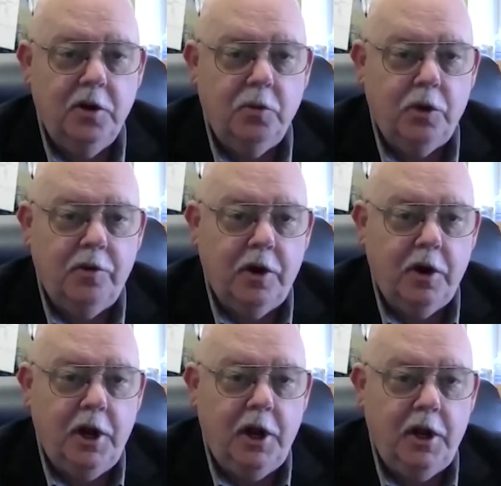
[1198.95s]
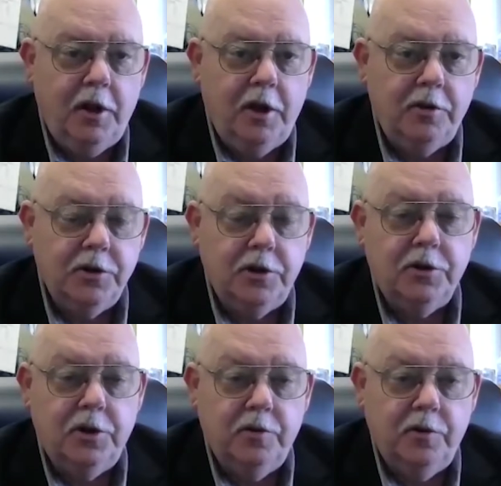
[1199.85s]
We're very
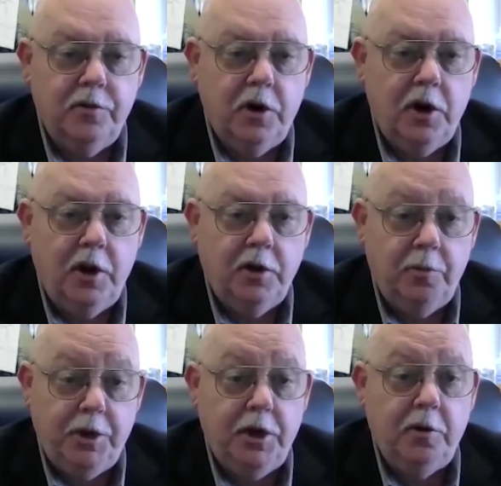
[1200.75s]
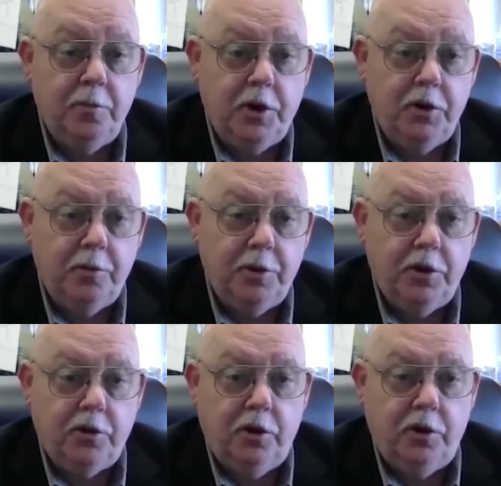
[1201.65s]
sensitive and very dependent upon the
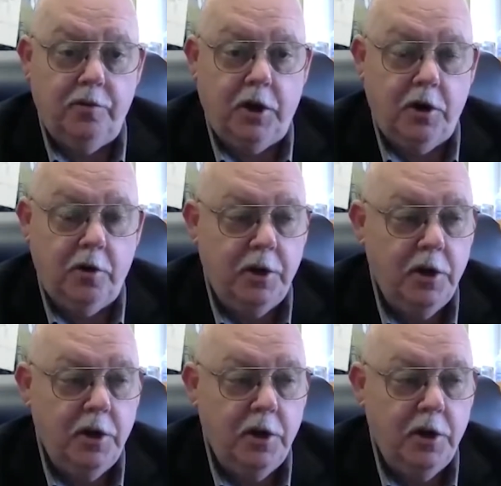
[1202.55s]
political environment.